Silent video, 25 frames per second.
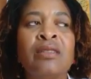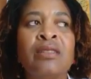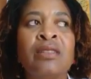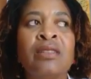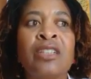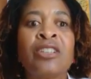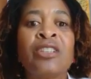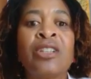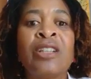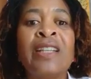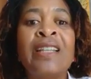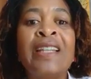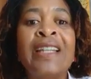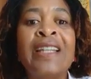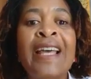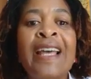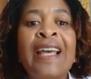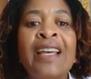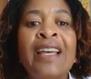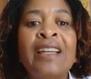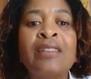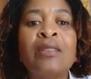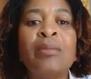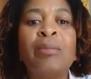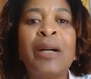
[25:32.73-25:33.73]
are
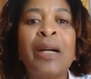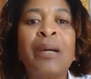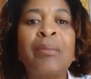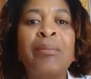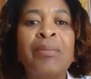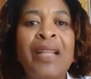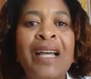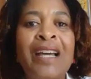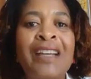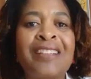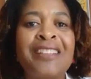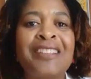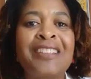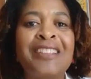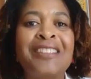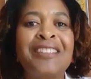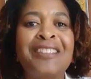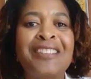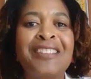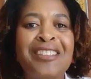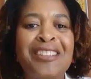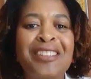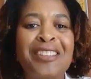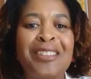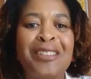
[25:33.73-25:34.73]
led by Black and
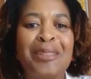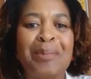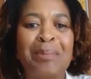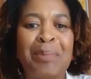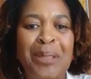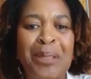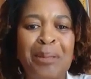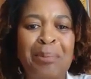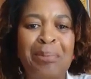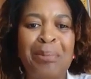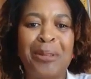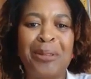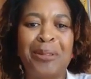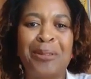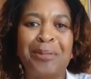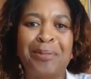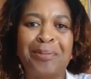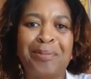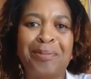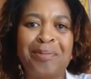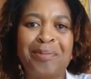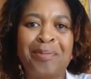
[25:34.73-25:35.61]
Indigenous people,